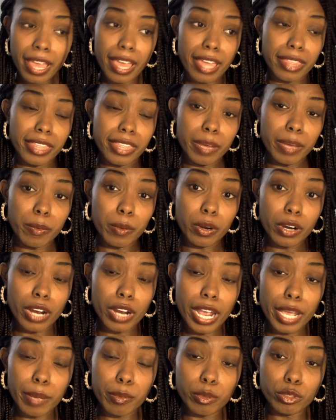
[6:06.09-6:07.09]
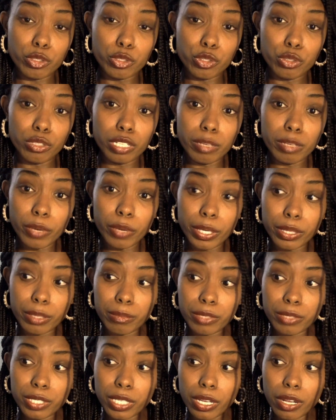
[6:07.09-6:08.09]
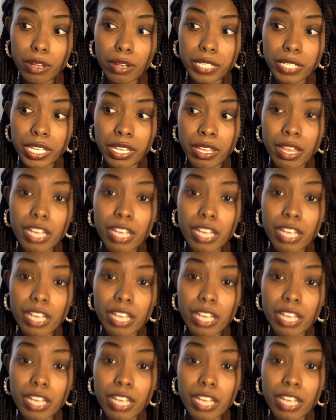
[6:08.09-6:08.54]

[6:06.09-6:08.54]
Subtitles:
and they were able to liberate themselves